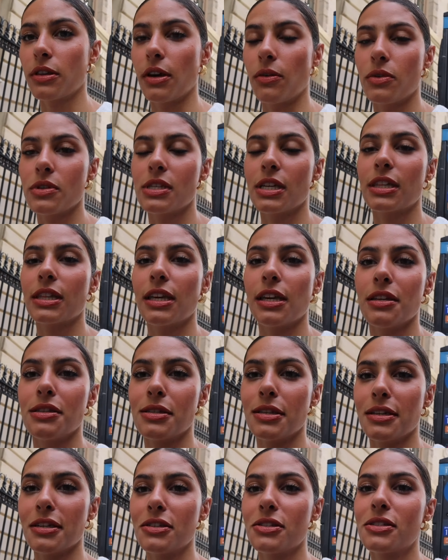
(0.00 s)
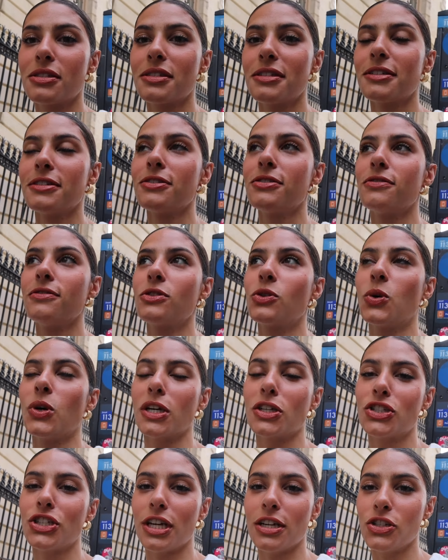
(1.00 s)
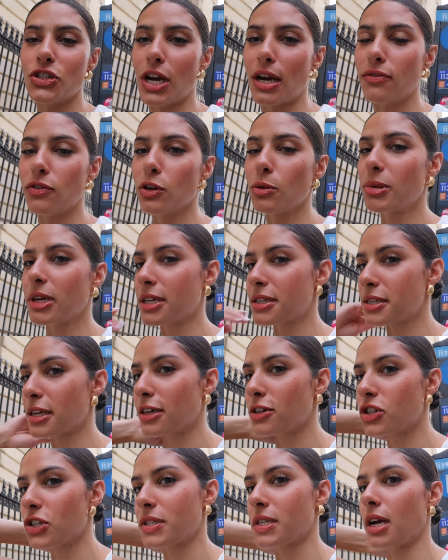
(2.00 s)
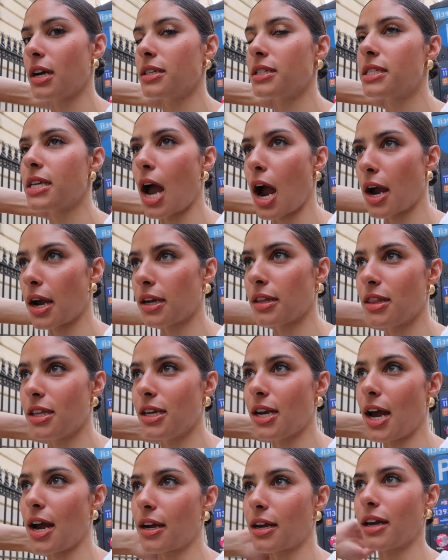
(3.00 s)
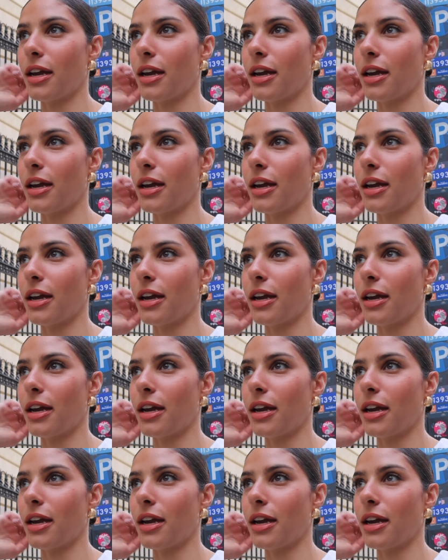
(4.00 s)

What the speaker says: That was like the easiest quick change ever because I could just untie the neck